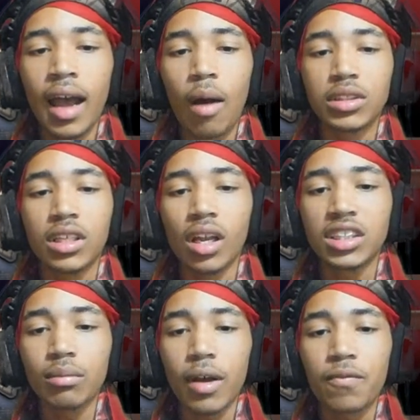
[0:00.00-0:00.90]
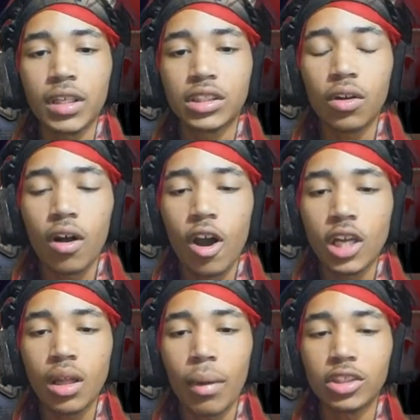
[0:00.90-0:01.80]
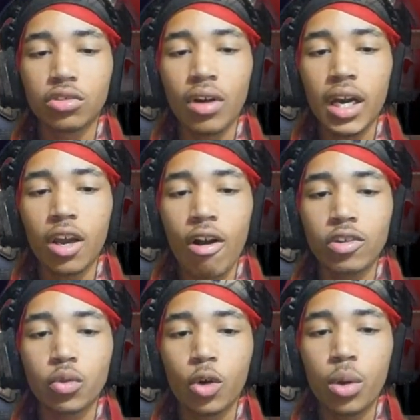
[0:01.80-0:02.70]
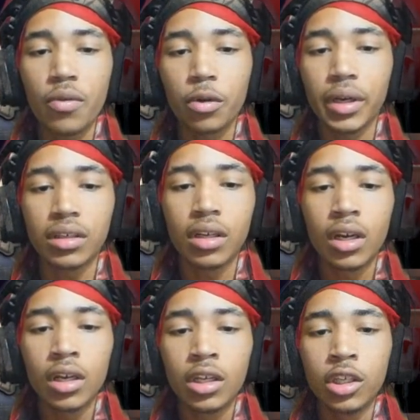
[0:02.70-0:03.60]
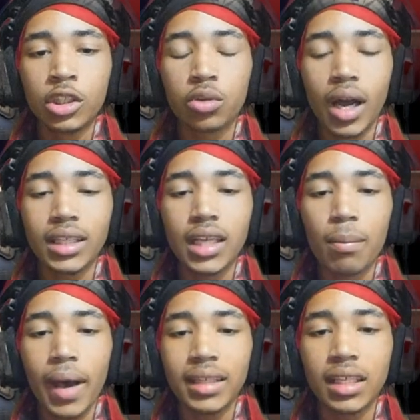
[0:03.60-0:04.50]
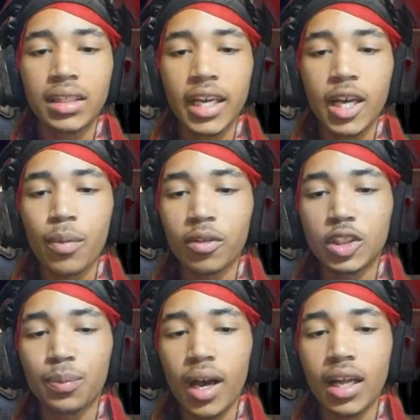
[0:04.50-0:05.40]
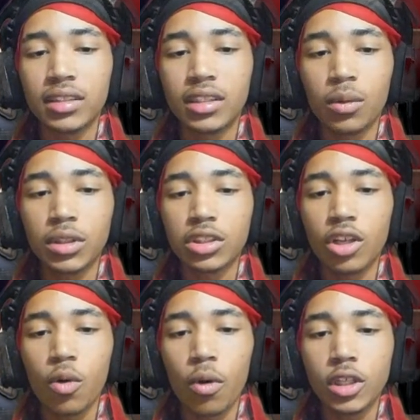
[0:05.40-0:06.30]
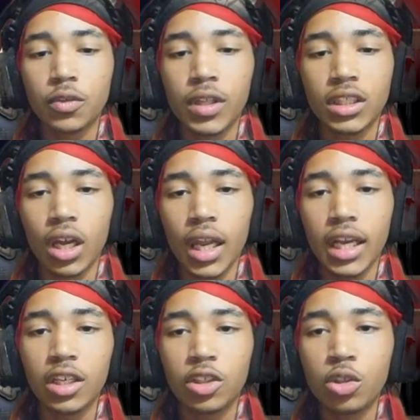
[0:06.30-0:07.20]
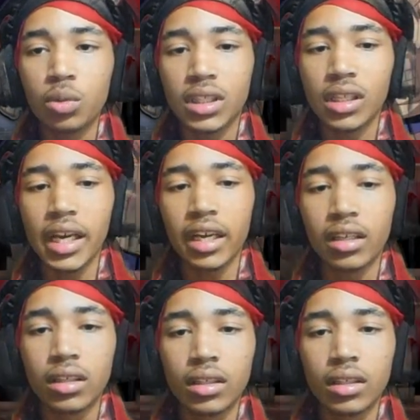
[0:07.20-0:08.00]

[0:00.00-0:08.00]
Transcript: I was clenching my fist so hard that my scrawny arms were quivering. Try as I might to think of a response, there was just no words for this. All I could do was glare.